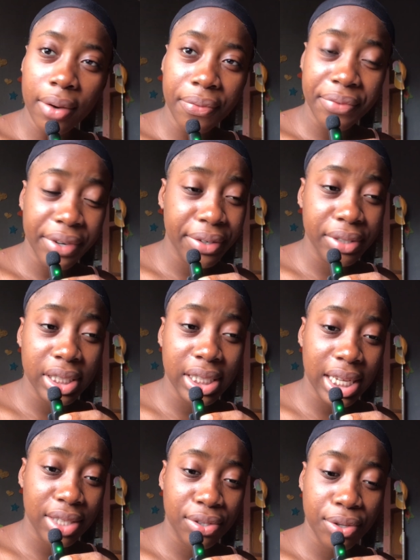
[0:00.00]
very
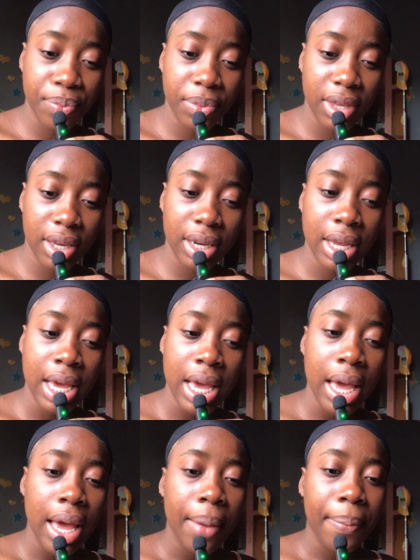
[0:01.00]
sad something,
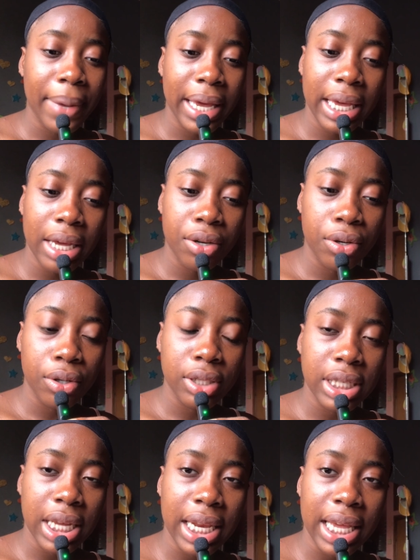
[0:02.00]
my hair
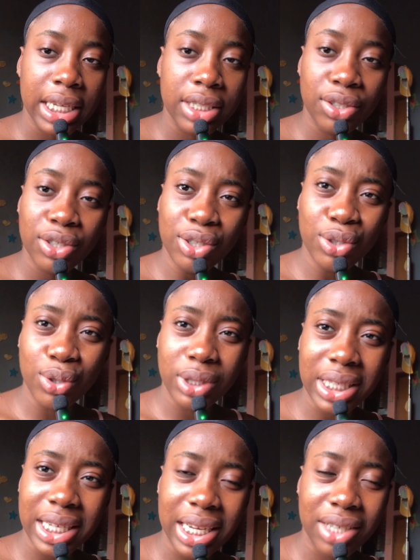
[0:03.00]
cuts, and like it's just so
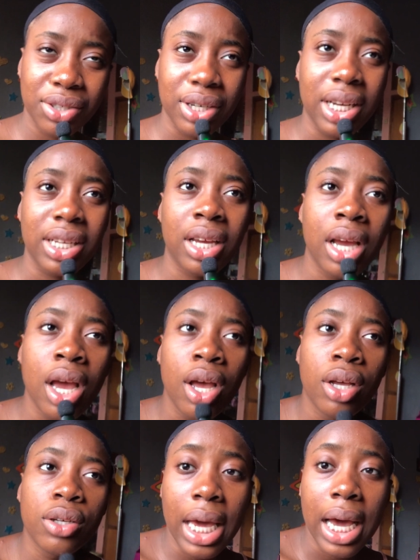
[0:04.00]
sad actually.
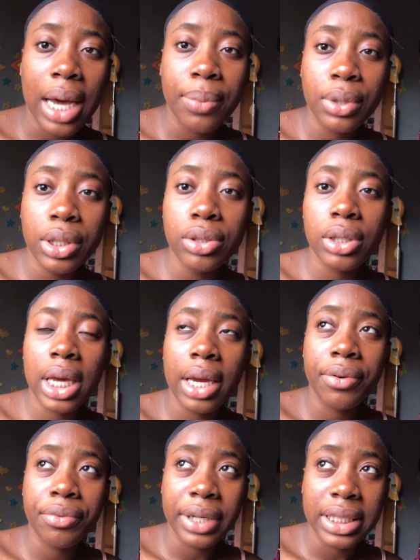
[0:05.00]
Yeah, I'm going to
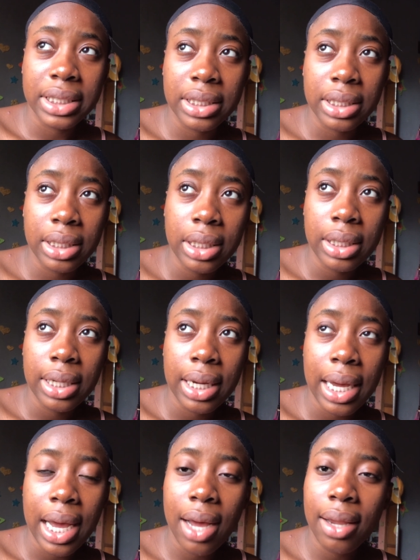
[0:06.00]
get ready.
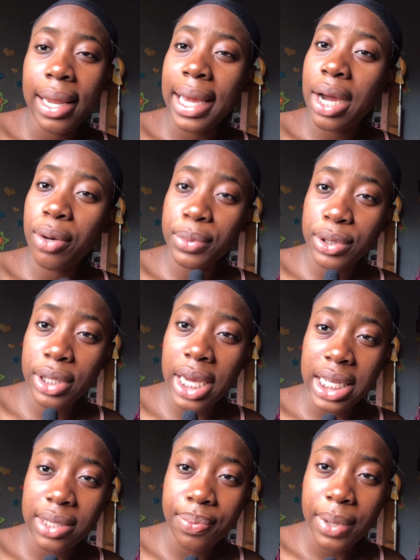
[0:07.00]
I'll meet you
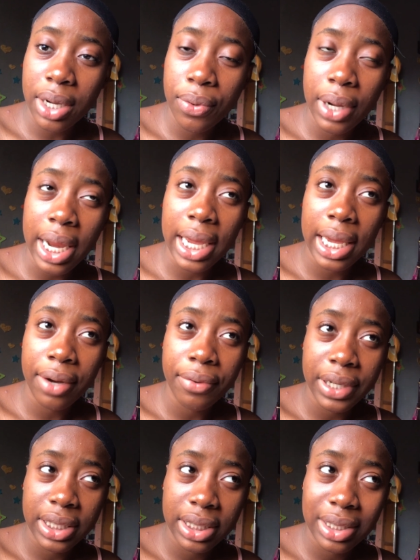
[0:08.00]
guys back when I get
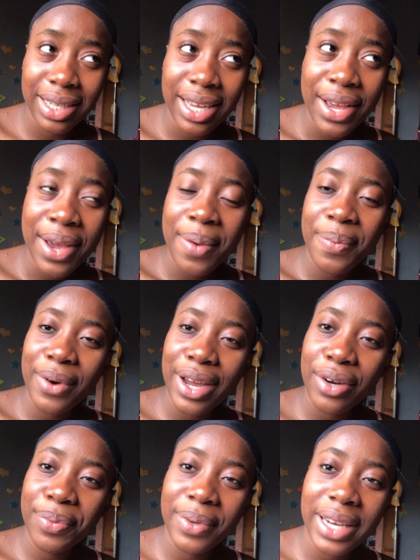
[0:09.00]
ready. But
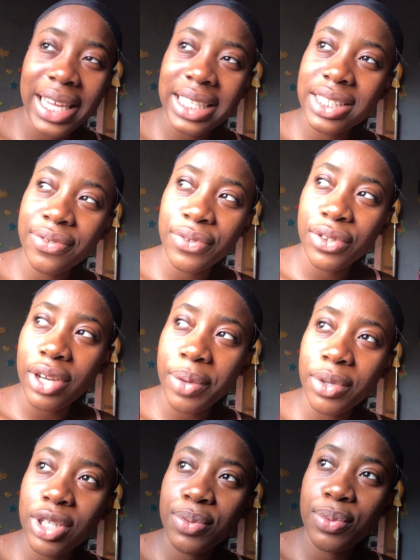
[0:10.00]
I hope you like this video.
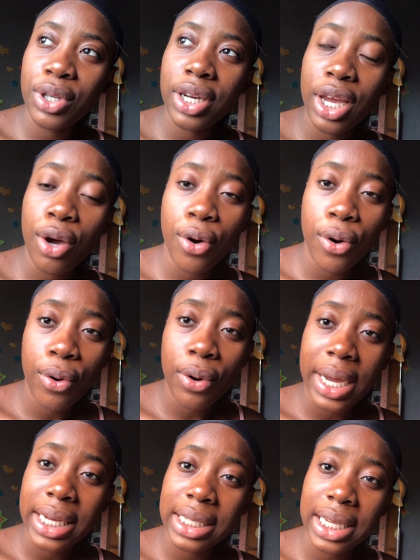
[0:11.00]
I'm going to be doing a
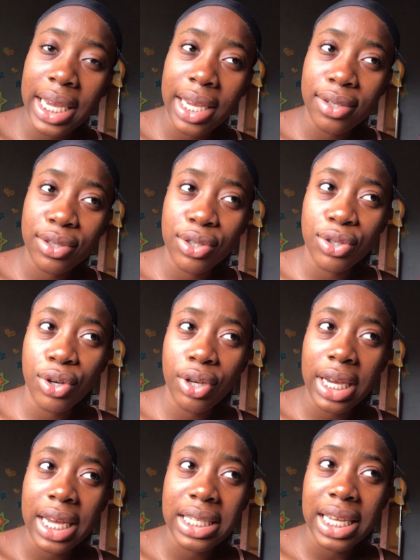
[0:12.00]
haul at the end to show
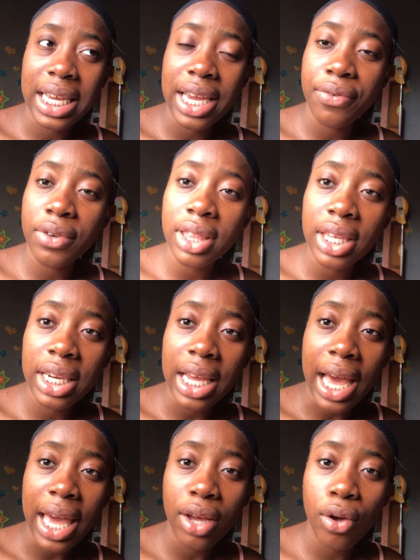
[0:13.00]
you guys like everything
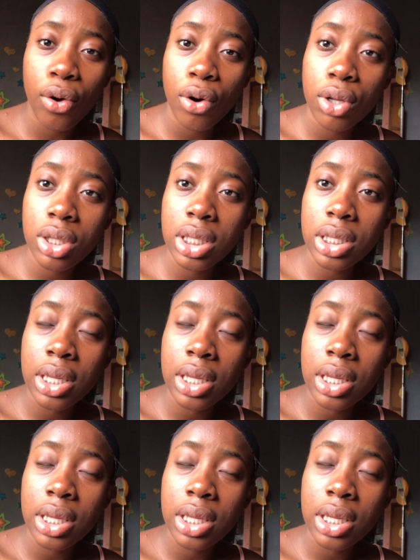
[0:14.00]
that I got,